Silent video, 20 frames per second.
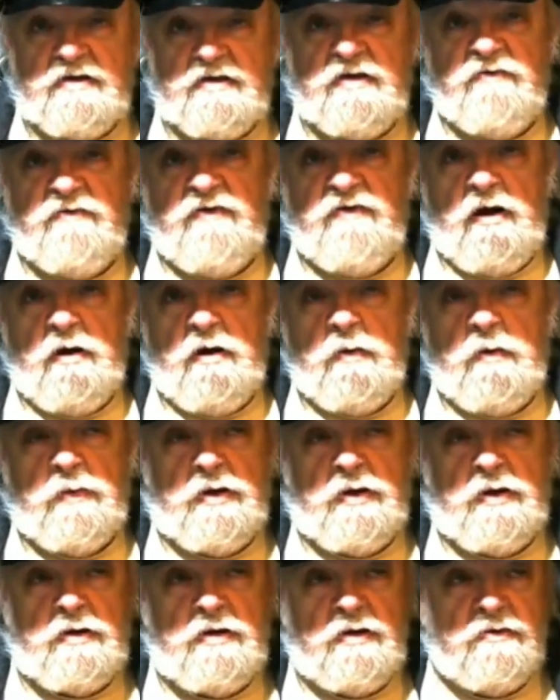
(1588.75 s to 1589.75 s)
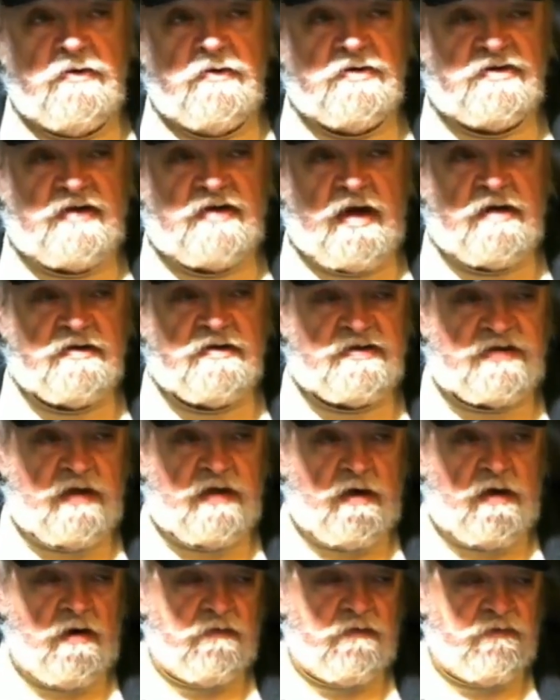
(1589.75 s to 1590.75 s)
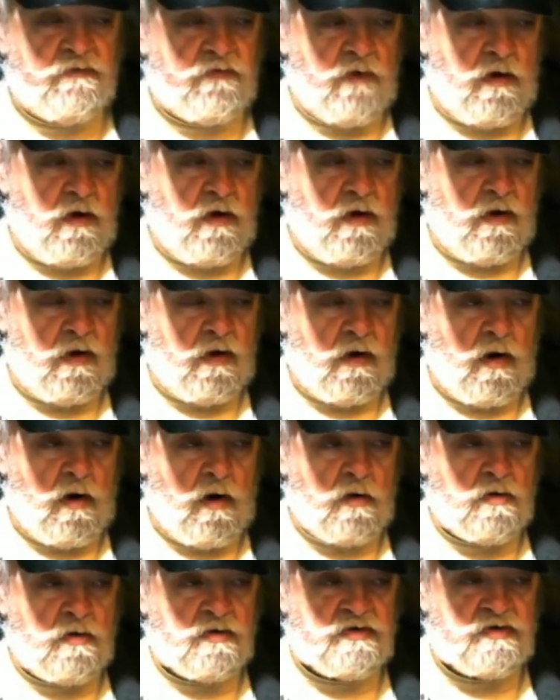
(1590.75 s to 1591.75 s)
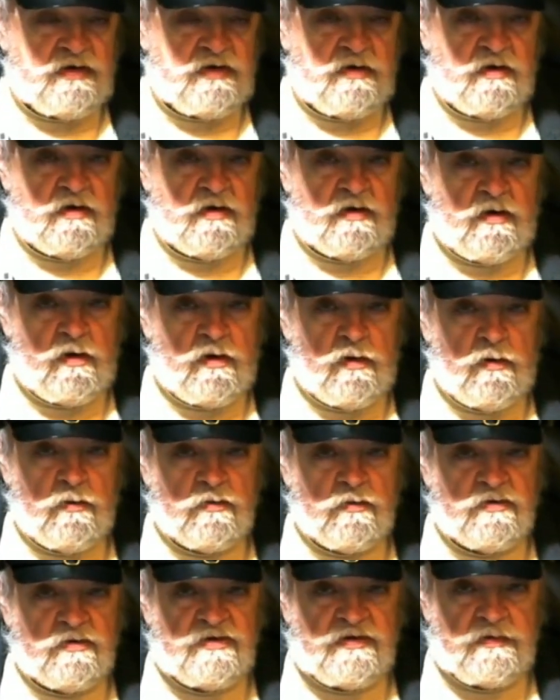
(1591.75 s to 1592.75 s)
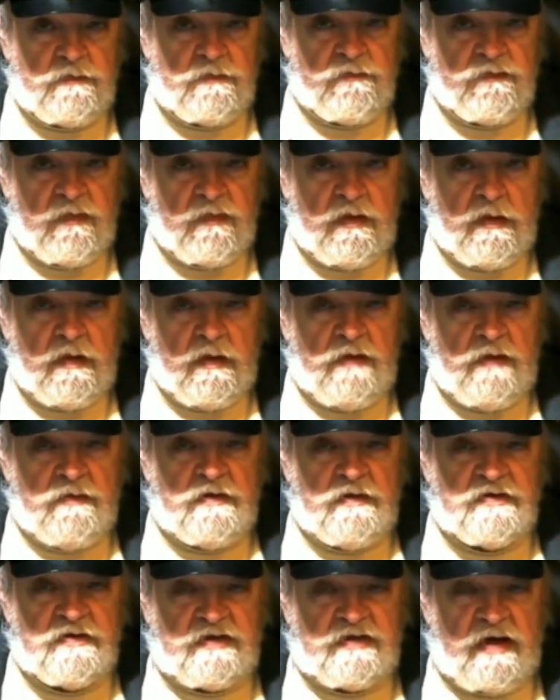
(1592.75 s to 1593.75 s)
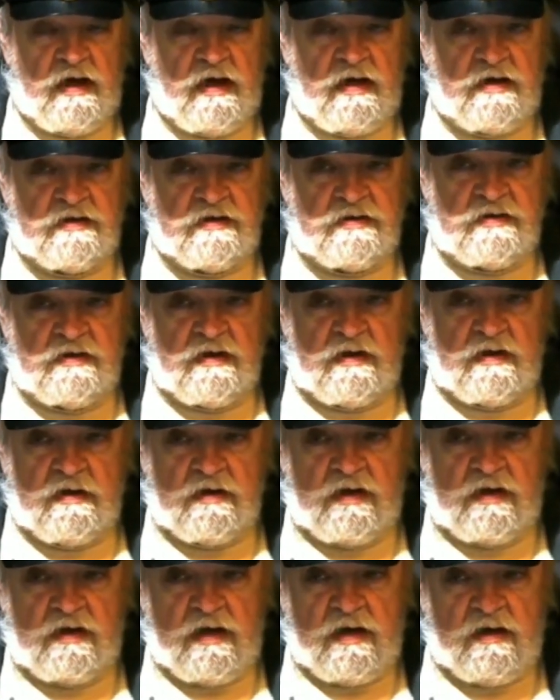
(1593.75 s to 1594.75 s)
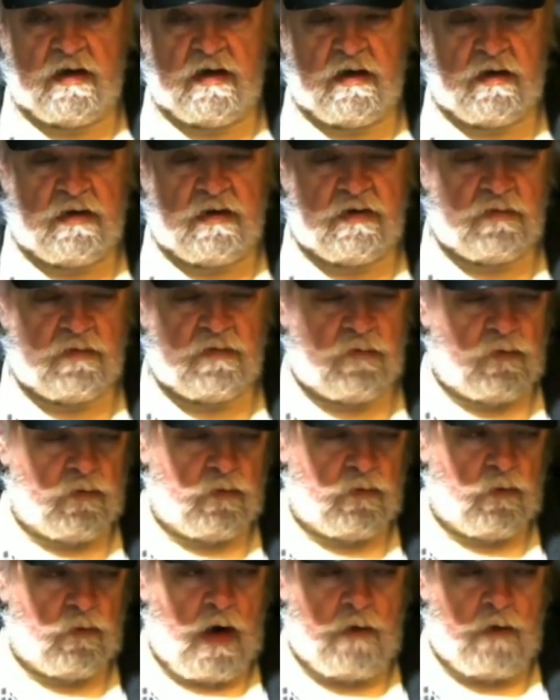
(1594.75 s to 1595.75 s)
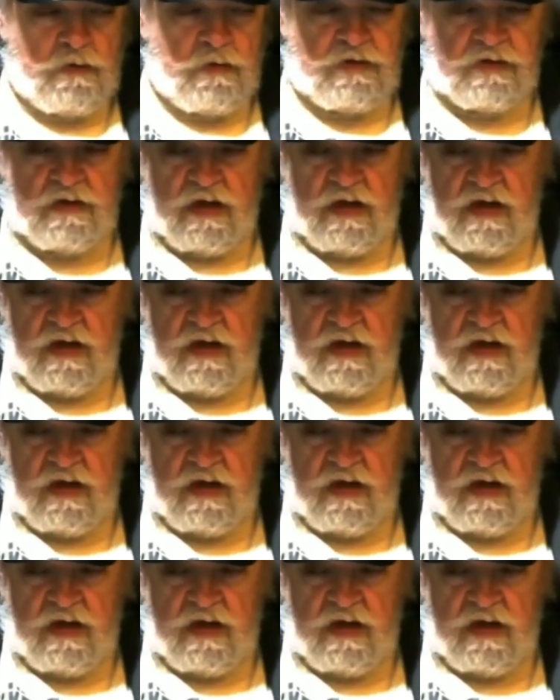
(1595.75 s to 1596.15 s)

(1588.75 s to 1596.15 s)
Development in the sense of Arneson and Kuntz, in this case, and Rob and